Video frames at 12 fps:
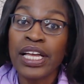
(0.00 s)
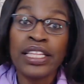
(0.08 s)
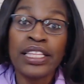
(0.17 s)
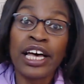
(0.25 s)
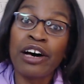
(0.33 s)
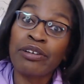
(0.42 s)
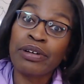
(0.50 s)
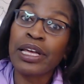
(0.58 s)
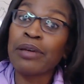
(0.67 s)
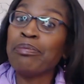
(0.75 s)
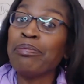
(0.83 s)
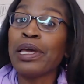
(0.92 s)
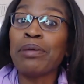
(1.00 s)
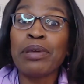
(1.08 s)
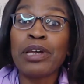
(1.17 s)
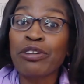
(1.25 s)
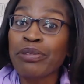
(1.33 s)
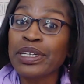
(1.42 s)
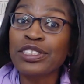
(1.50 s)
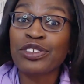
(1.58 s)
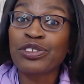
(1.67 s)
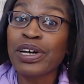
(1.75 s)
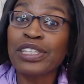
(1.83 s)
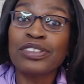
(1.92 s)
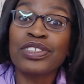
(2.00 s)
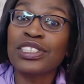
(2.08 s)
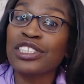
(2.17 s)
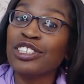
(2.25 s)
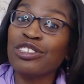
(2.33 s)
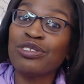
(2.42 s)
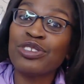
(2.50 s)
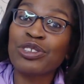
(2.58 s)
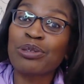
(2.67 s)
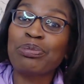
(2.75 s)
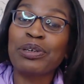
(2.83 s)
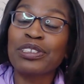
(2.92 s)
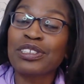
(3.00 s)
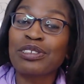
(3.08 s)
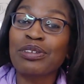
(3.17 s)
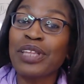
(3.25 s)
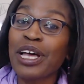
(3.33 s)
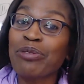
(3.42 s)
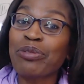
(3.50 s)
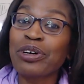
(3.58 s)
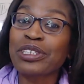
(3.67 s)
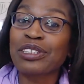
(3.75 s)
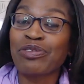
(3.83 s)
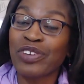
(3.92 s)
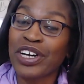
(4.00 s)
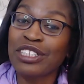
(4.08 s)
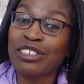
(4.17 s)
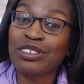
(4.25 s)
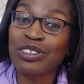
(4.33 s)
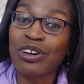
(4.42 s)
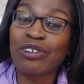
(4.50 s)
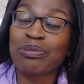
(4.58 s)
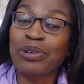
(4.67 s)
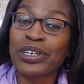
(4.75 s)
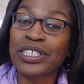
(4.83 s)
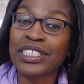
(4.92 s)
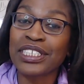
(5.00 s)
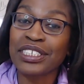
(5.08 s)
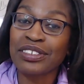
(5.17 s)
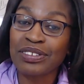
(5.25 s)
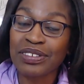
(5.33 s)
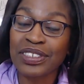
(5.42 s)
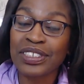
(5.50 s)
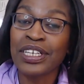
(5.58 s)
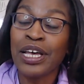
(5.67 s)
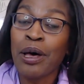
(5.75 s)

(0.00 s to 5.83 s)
Now, it may be a great strategy to use your personal network to find those off-market deals,